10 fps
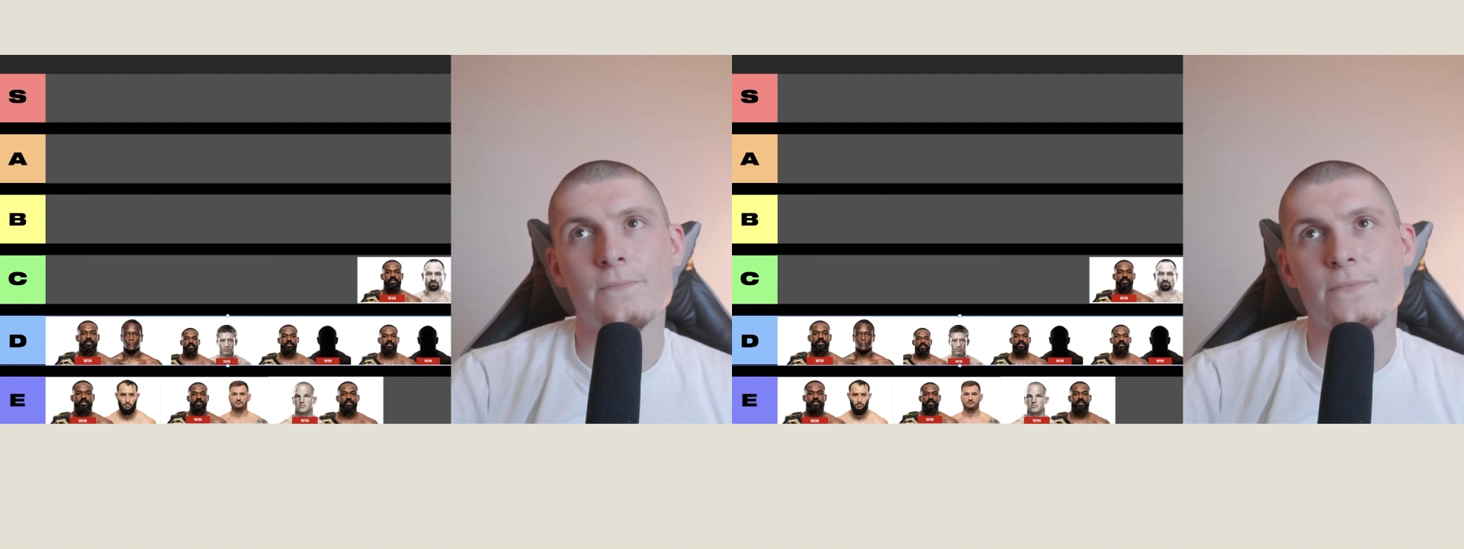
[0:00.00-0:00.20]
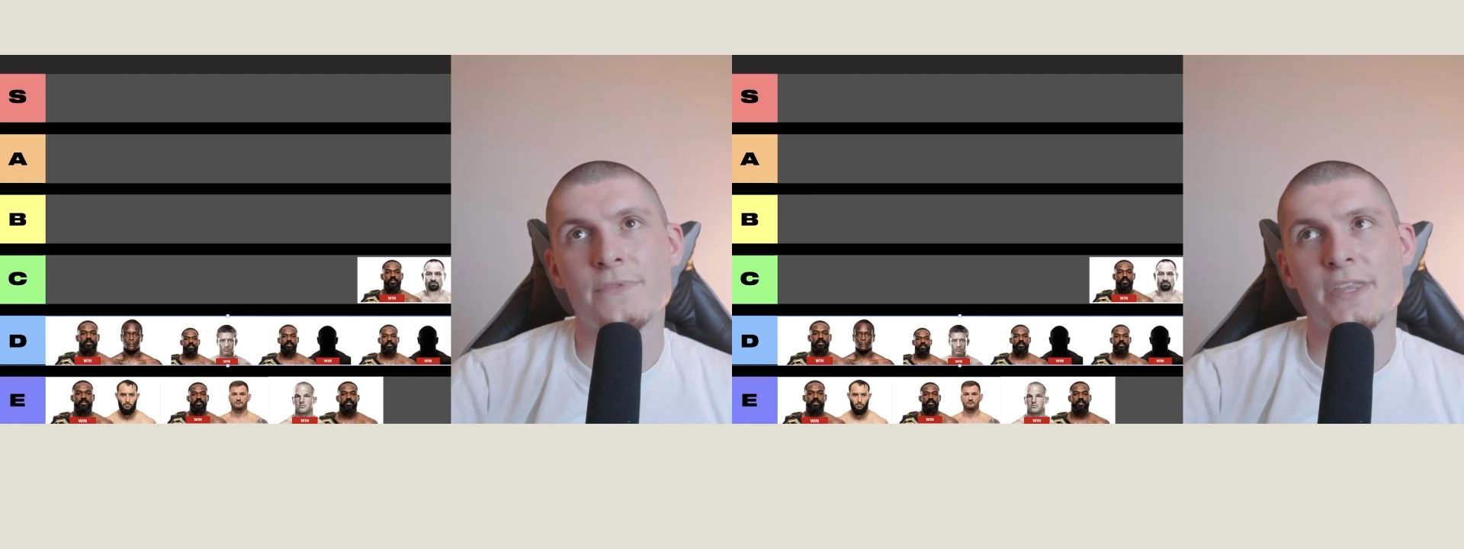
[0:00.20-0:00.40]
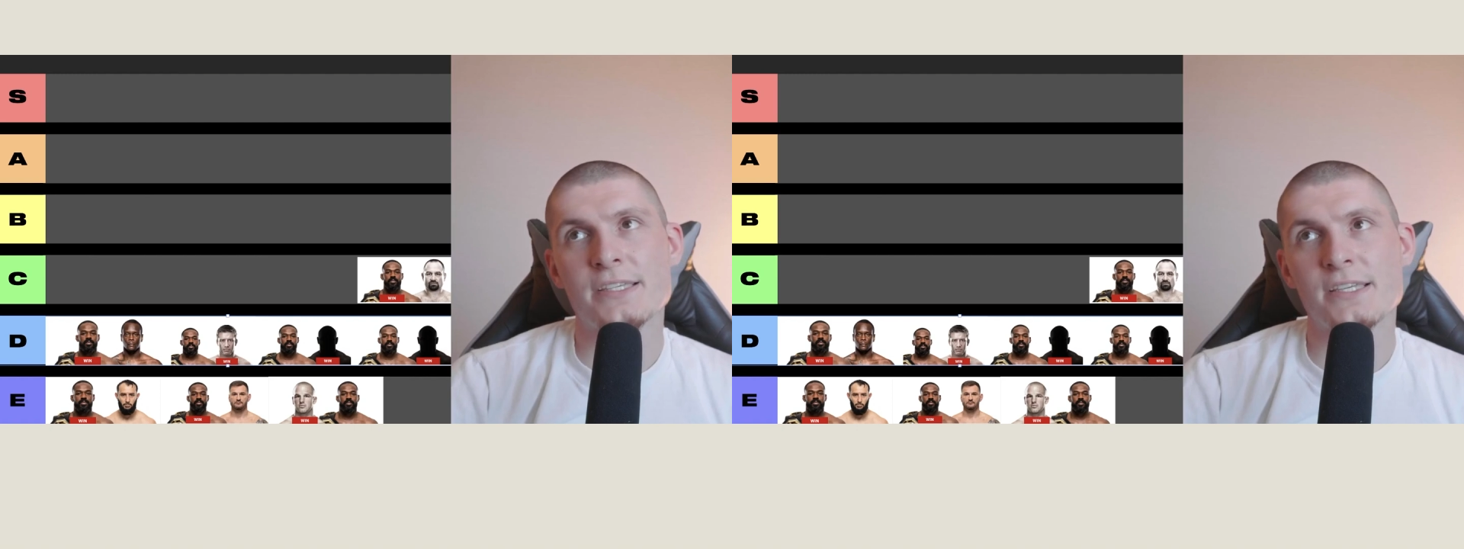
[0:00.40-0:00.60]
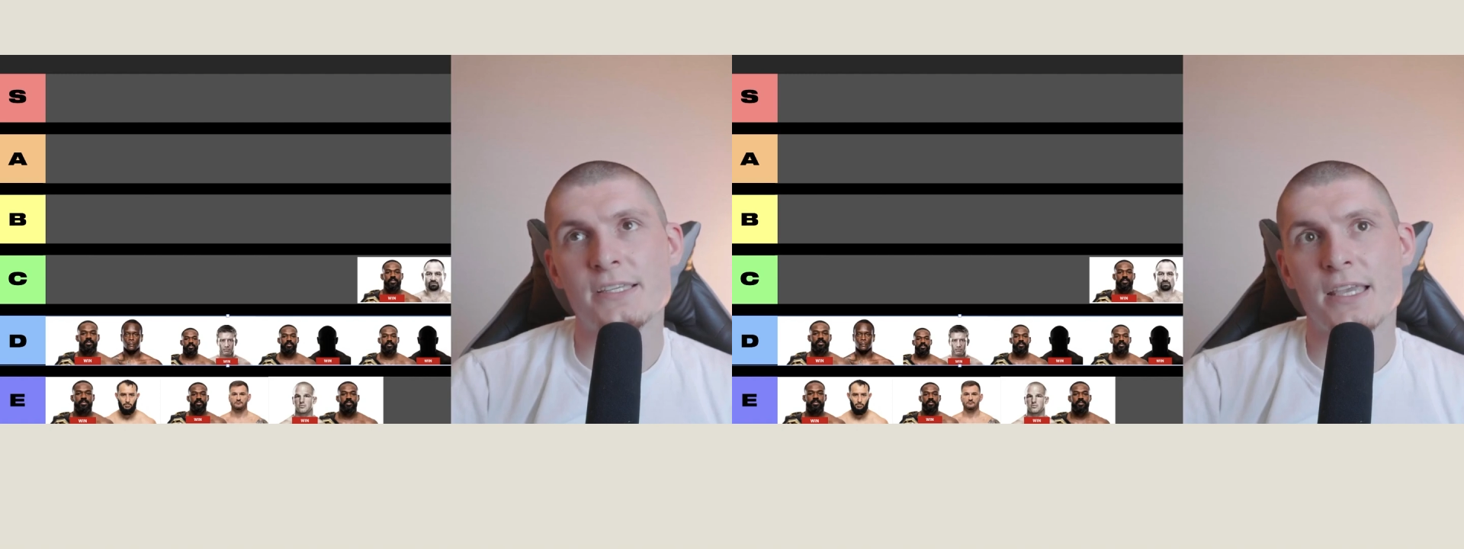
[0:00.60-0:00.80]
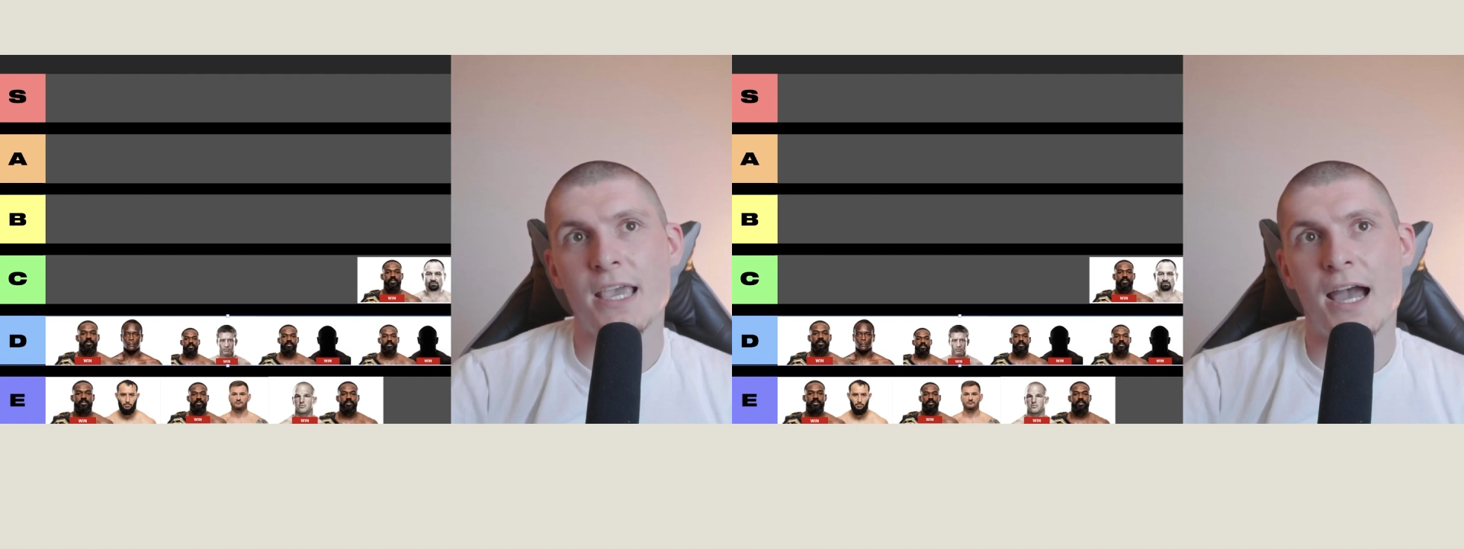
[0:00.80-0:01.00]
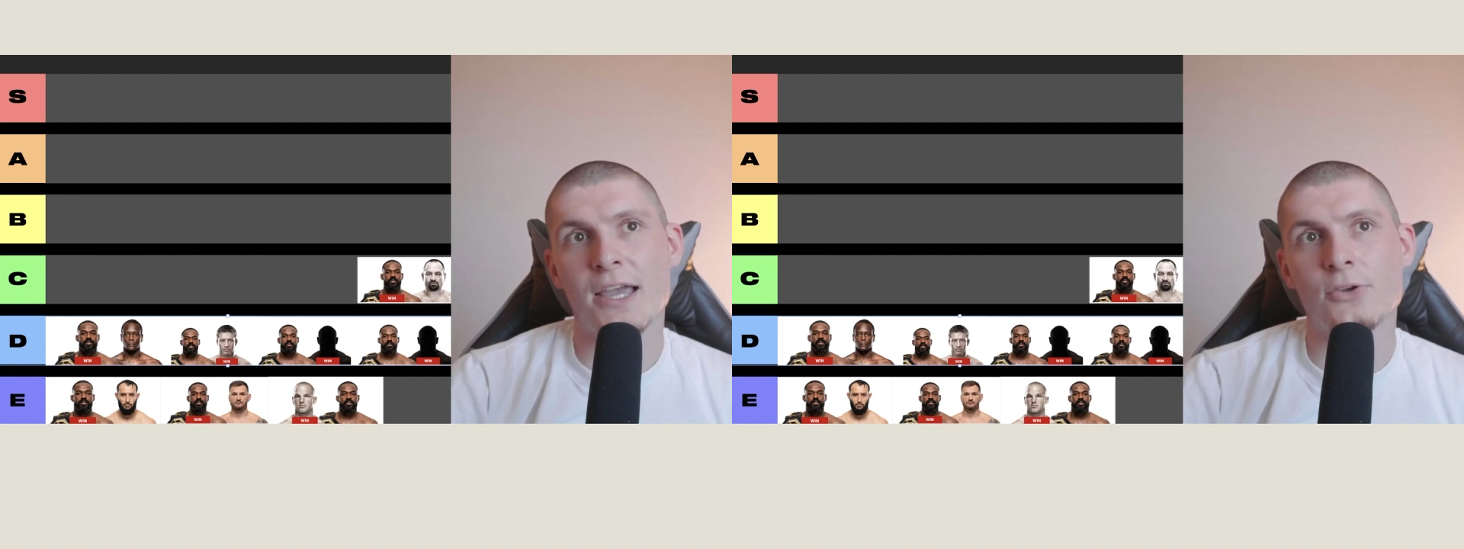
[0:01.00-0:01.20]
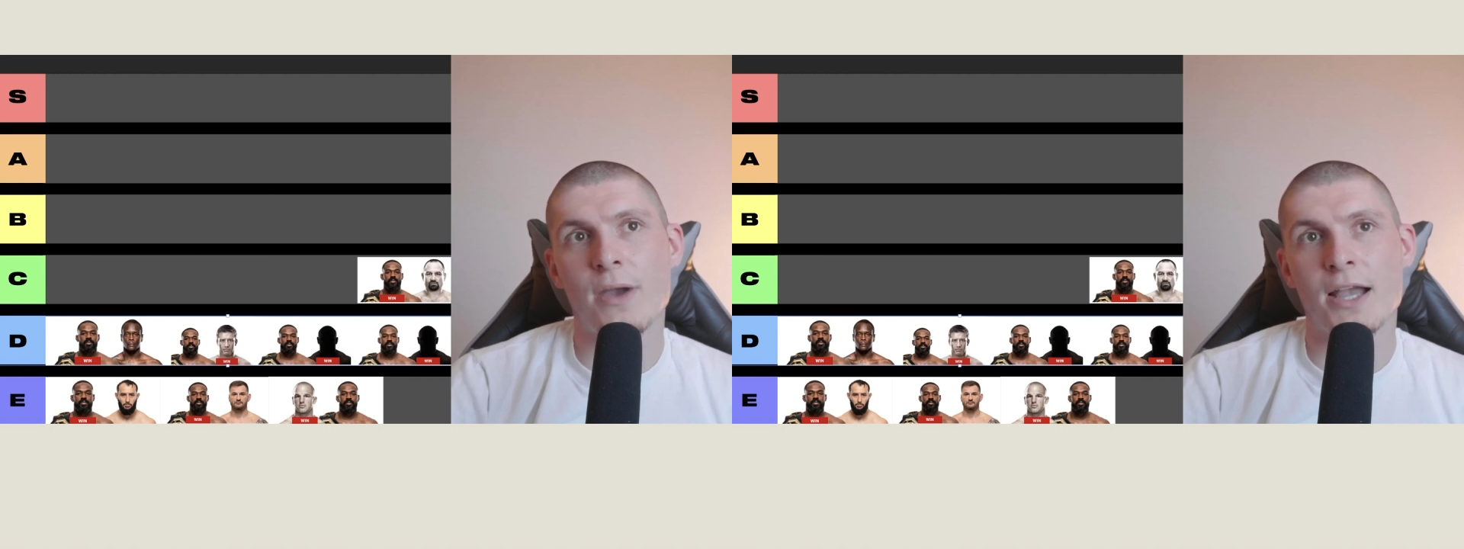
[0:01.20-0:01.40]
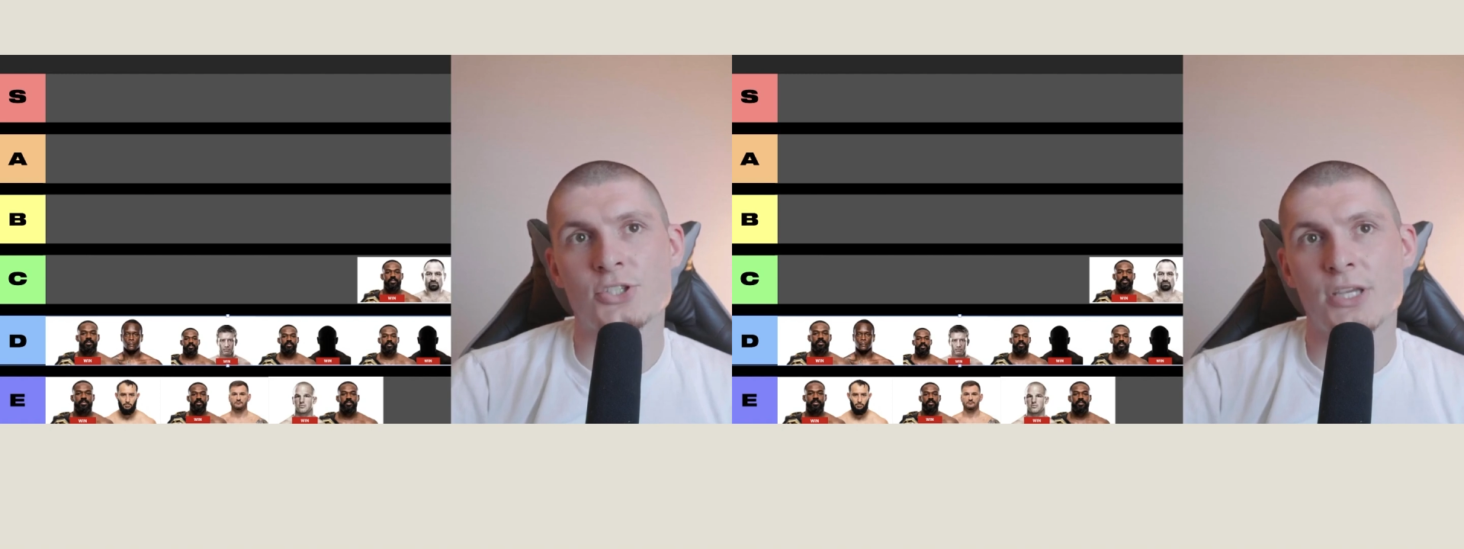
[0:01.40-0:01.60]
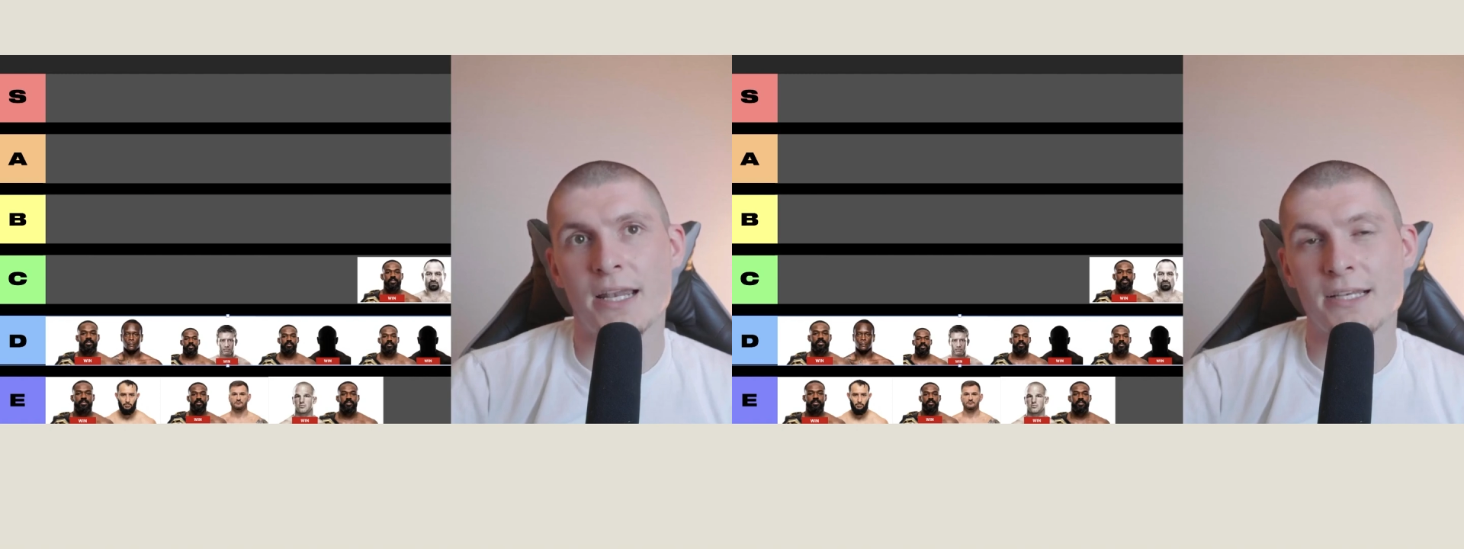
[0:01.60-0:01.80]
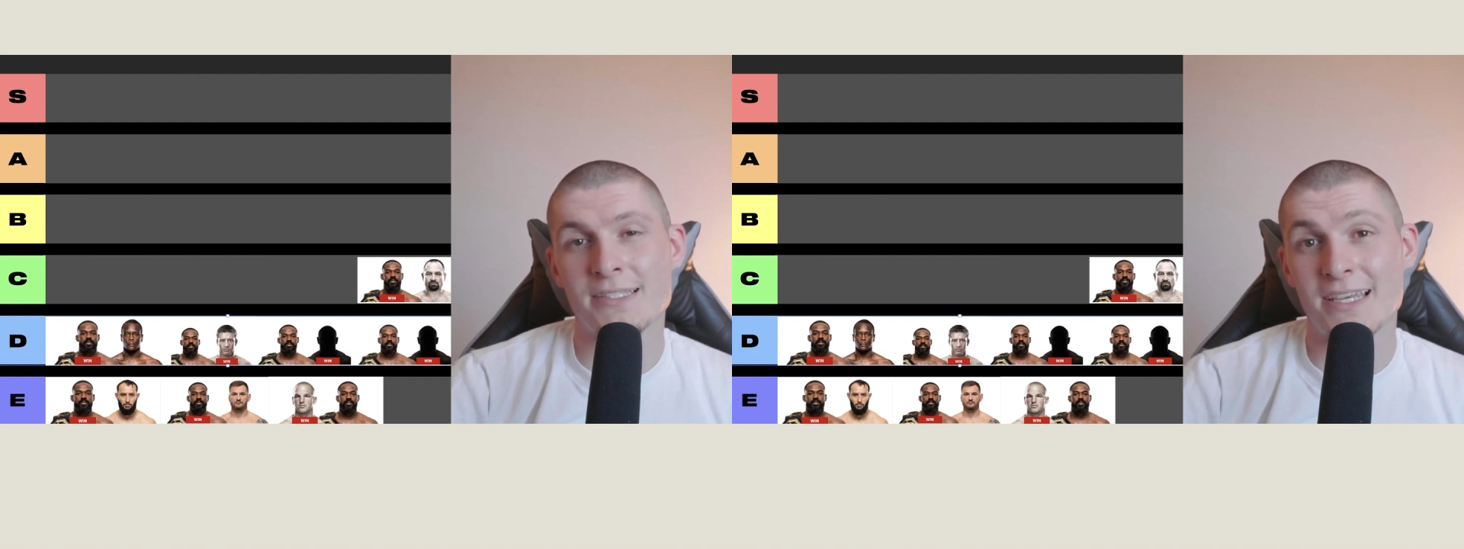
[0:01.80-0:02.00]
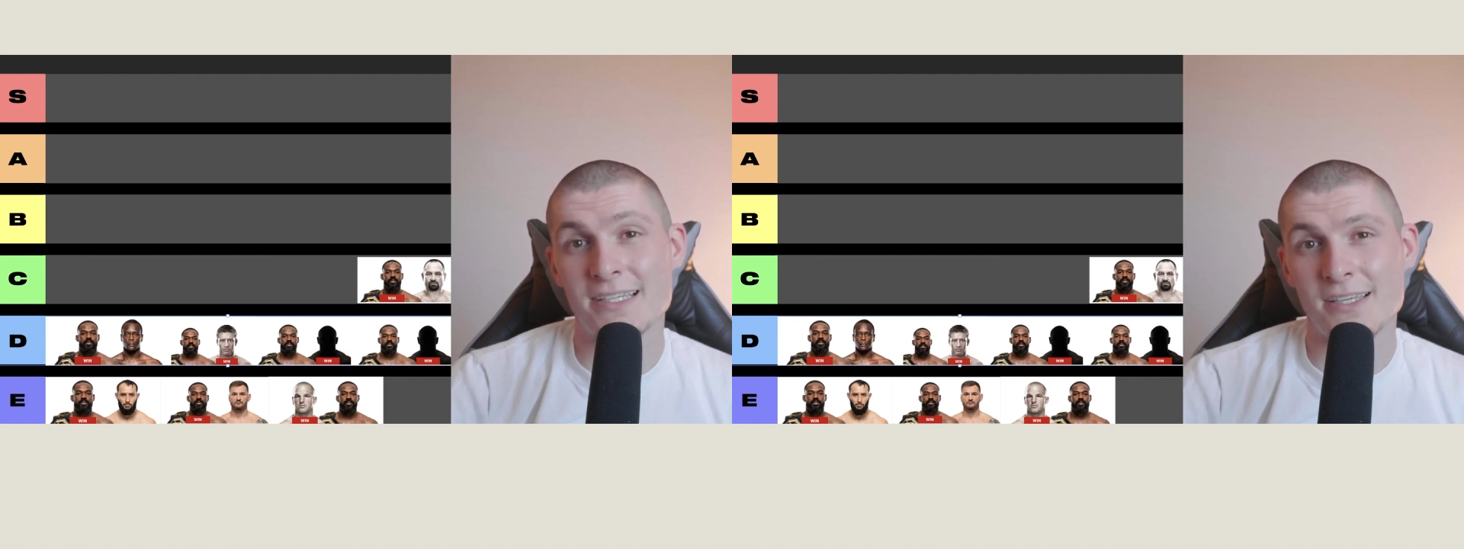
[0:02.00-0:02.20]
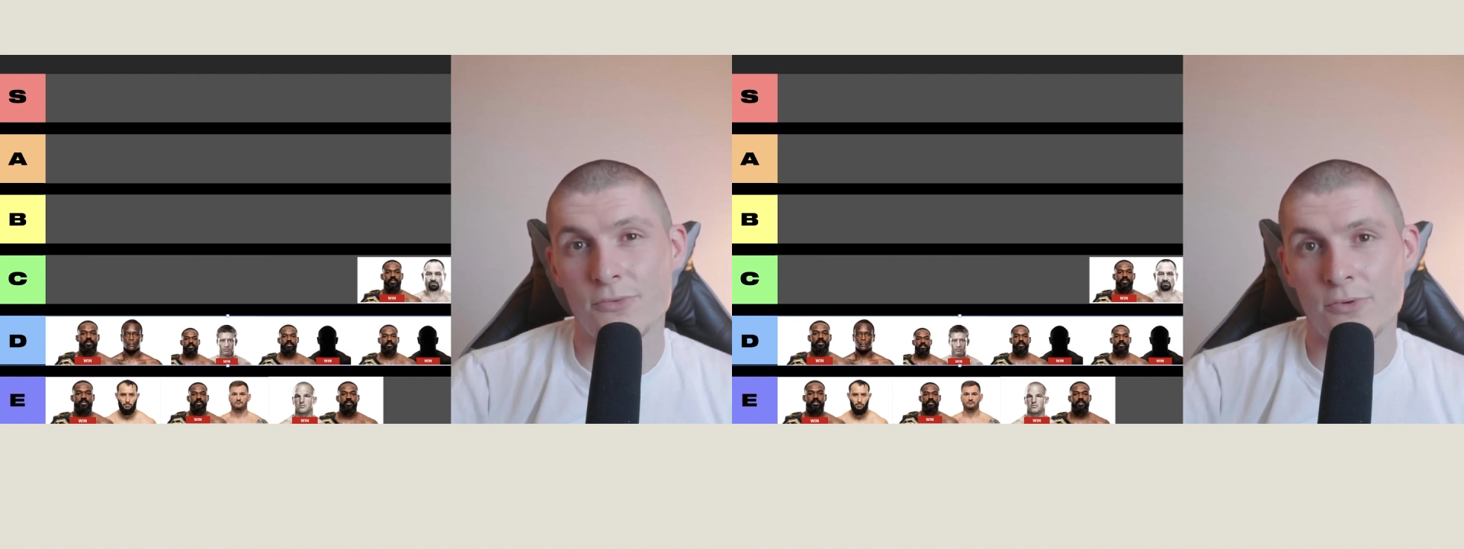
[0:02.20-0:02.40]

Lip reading: this is a guy who actually had a decent